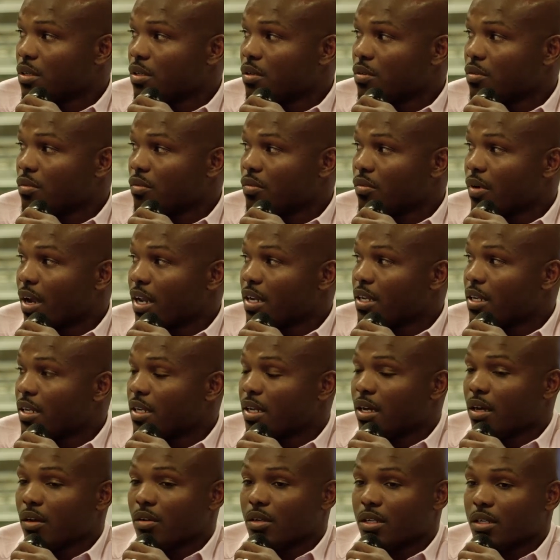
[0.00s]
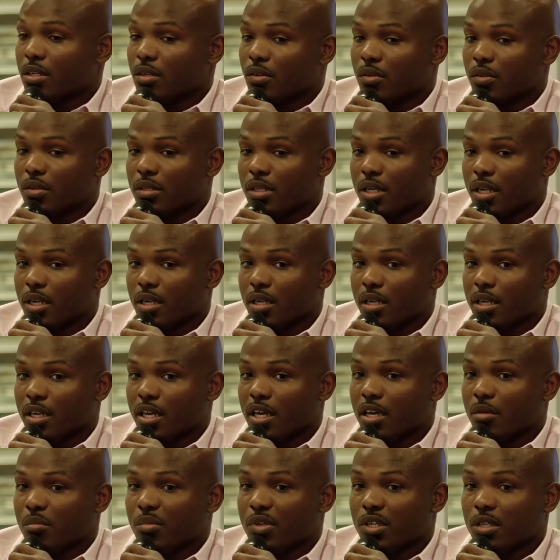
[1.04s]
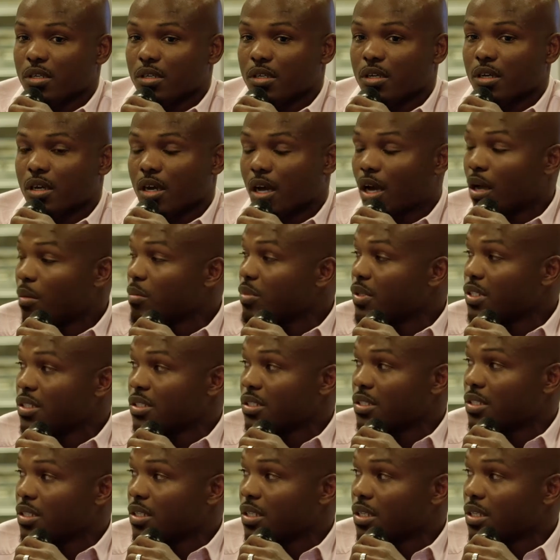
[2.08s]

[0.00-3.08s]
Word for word: know writing it down and knowing that it can be accomplished